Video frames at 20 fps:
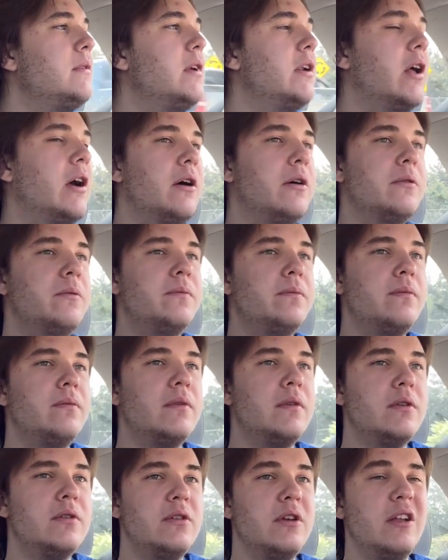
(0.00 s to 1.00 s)
You know,
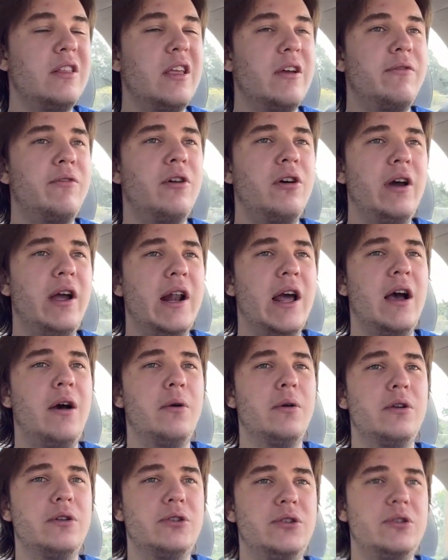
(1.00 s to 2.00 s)
to get that full 8
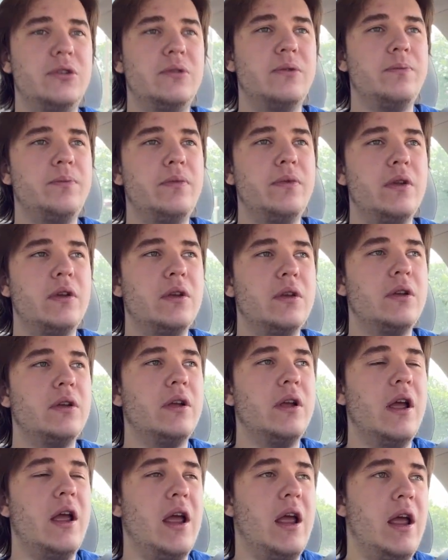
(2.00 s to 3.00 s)
hours.
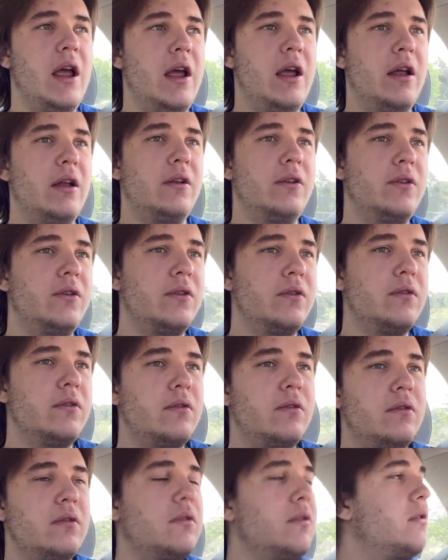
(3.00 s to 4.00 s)
And
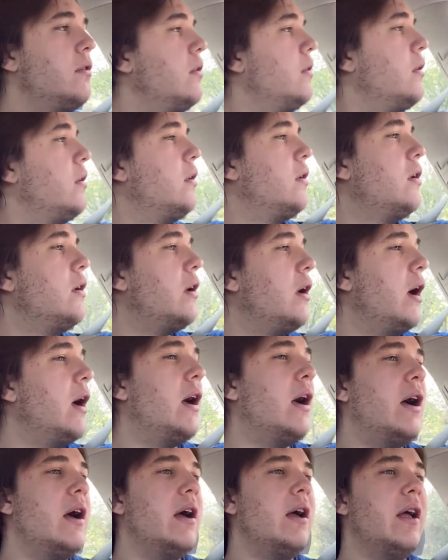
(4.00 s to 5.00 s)

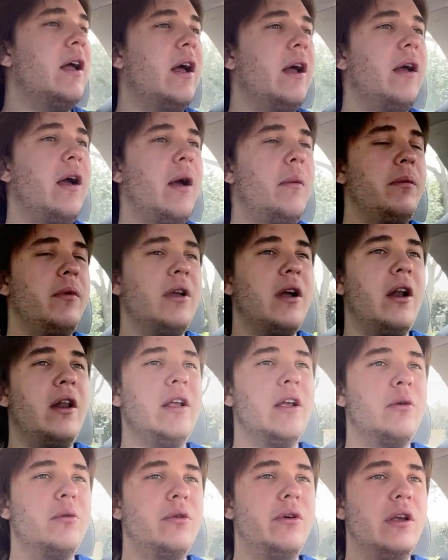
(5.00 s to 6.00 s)
I'm
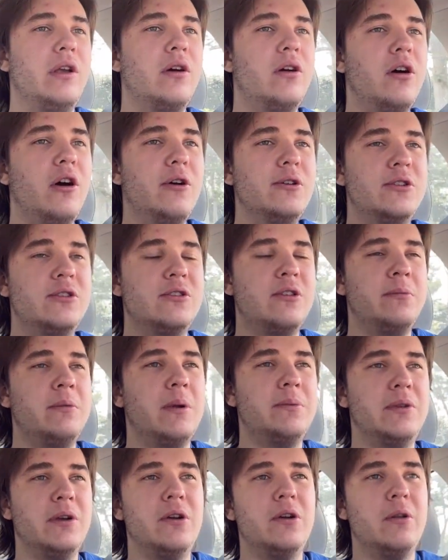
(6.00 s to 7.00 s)
cutting it really close, and
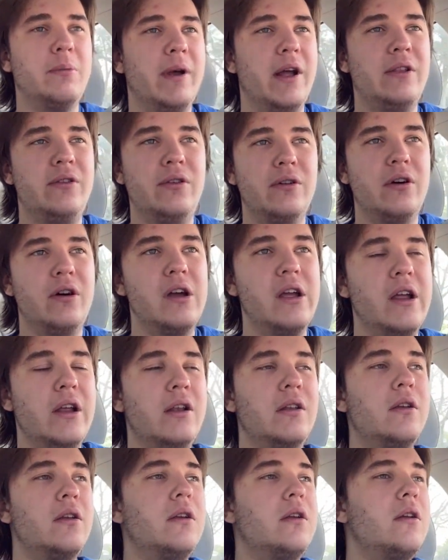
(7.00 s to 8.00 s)
sometimes I go to bed too late.